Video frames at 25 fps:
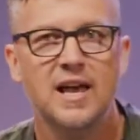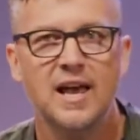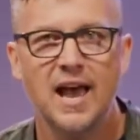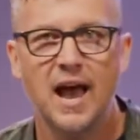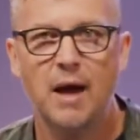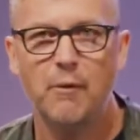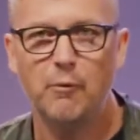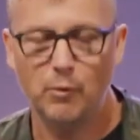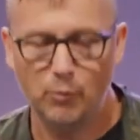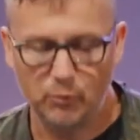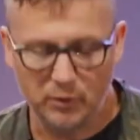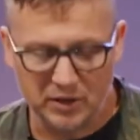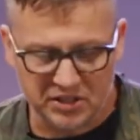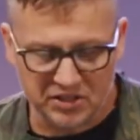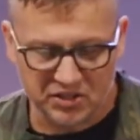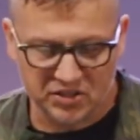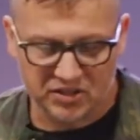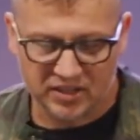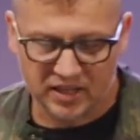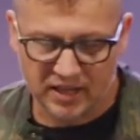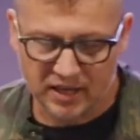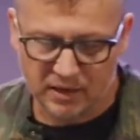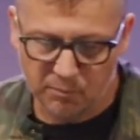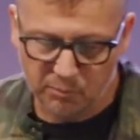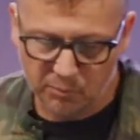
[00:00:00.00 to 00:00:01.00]
And when we
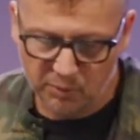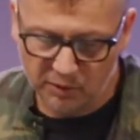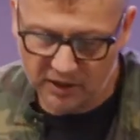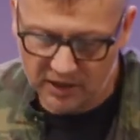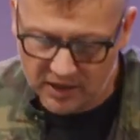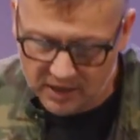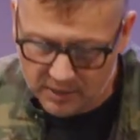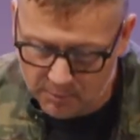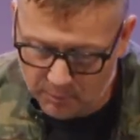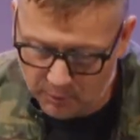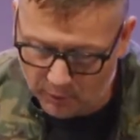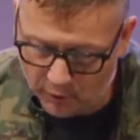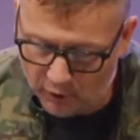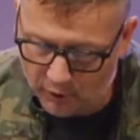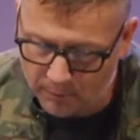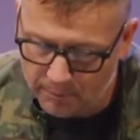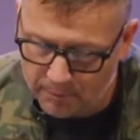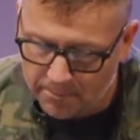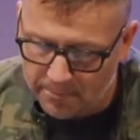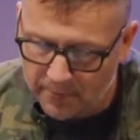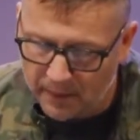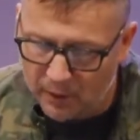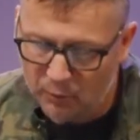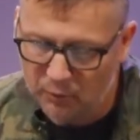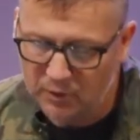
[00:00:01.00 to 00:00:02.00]
see people,
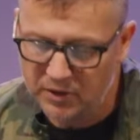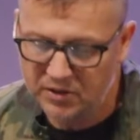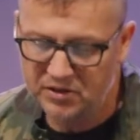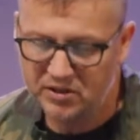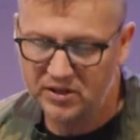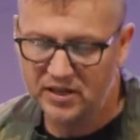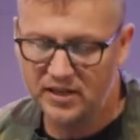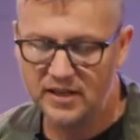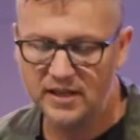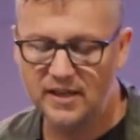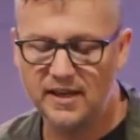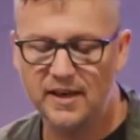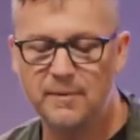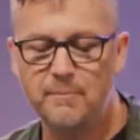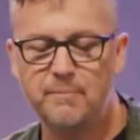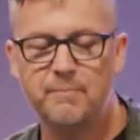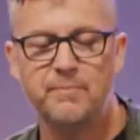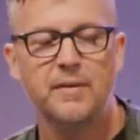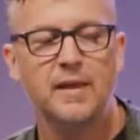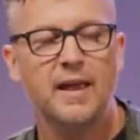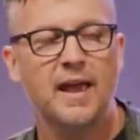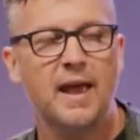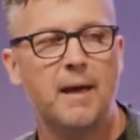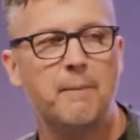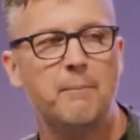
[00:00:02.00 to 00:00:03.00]
we see them,
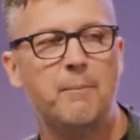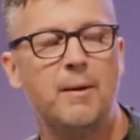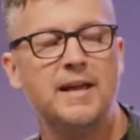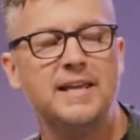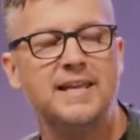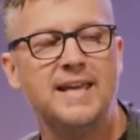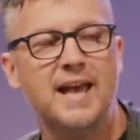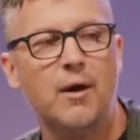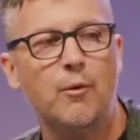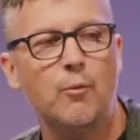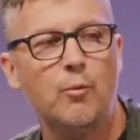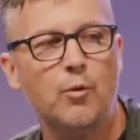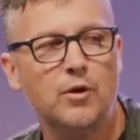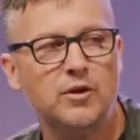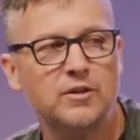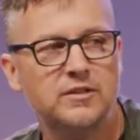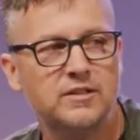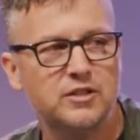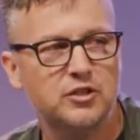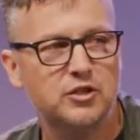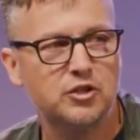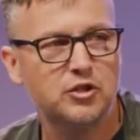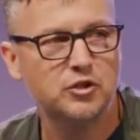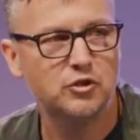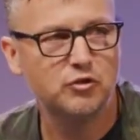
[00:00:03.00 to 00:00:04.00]
but yet we're
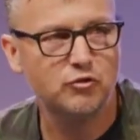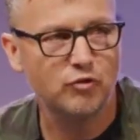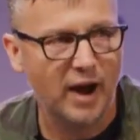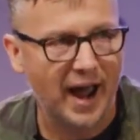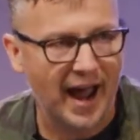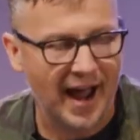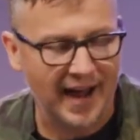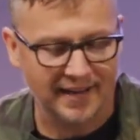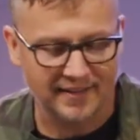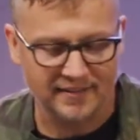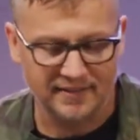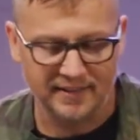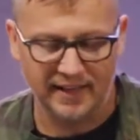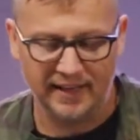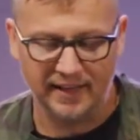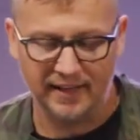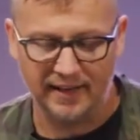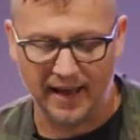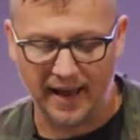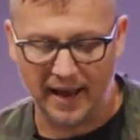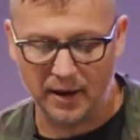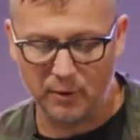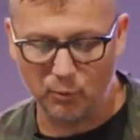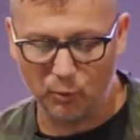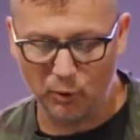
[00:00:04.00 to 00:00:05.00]
distracted
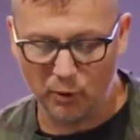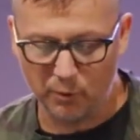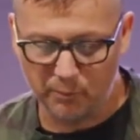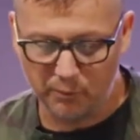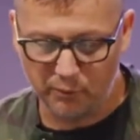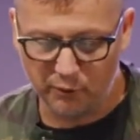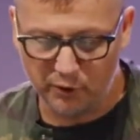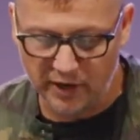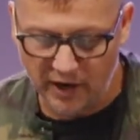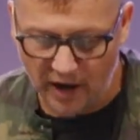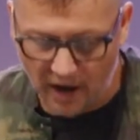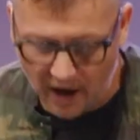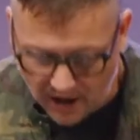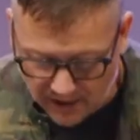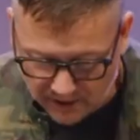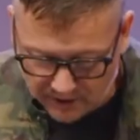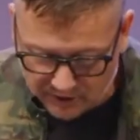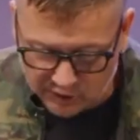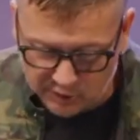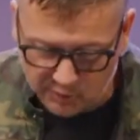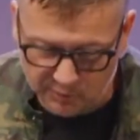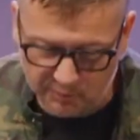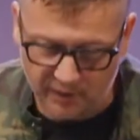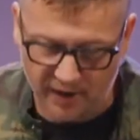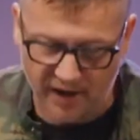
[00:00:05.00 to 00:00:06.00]
and we're
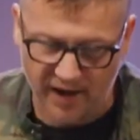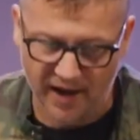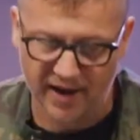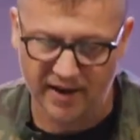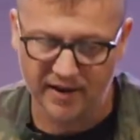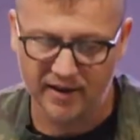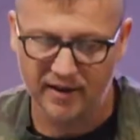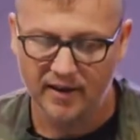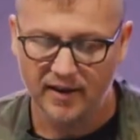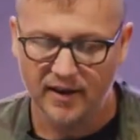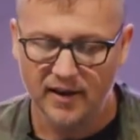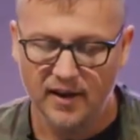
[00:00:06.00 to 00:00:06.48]
preoccupied.